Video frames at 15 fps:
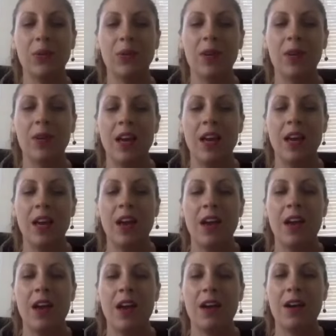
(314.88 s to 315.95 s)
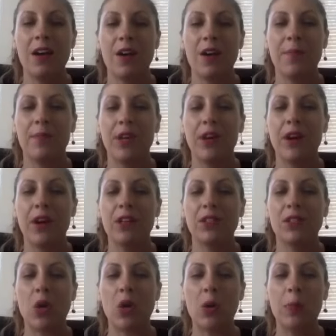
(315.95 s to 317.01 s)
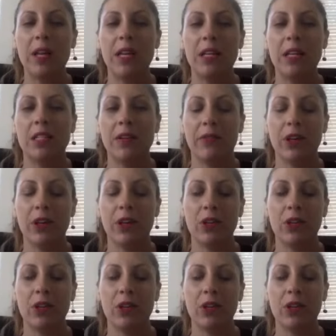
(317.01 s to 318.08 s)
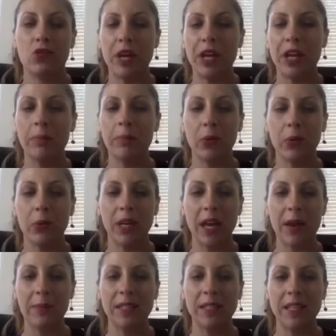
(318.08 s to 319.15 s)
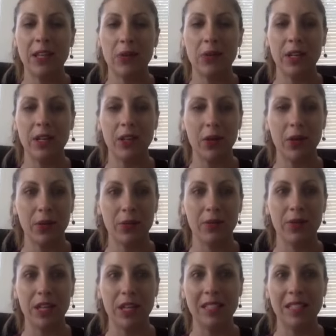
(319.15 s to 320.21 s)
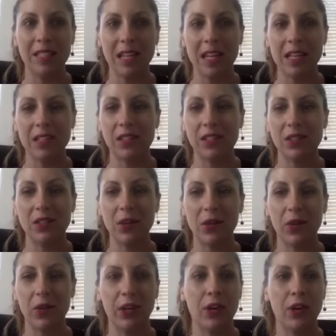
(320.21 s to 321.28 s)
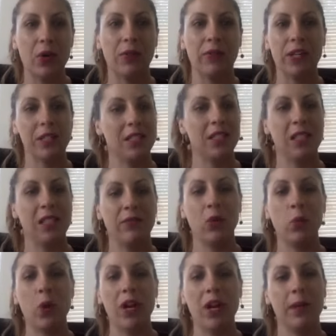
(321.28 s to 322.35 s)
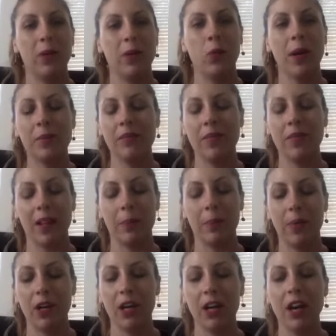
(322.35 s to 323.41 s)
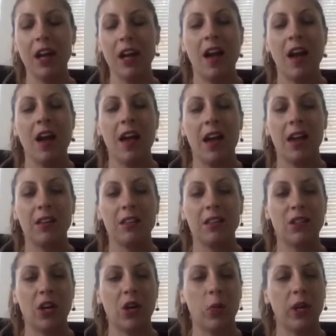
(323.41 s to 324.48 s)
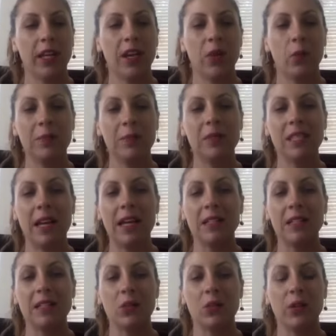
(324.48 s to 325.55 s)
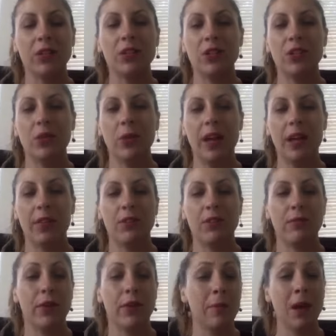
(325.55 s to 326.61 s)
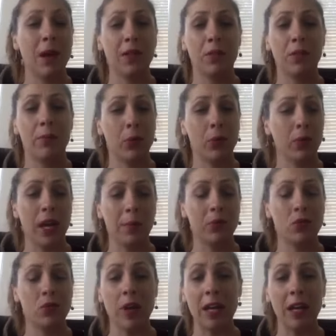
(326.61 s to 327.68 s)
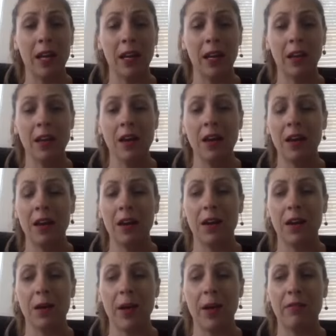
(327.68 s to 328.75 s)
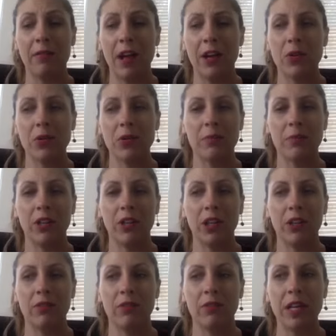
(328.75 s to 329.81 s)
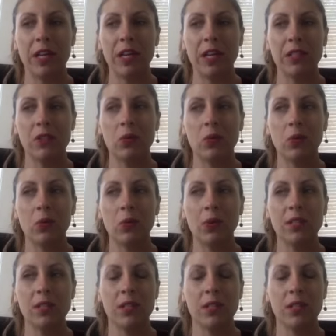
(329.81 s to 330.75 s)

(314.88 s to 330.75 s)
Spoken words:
So there are so many different training boot camps that you can go through these days. So, you know, for instance, if you want to be a web developer and start working on websites, you could do a 3-month boot camp training. I know some really great schools.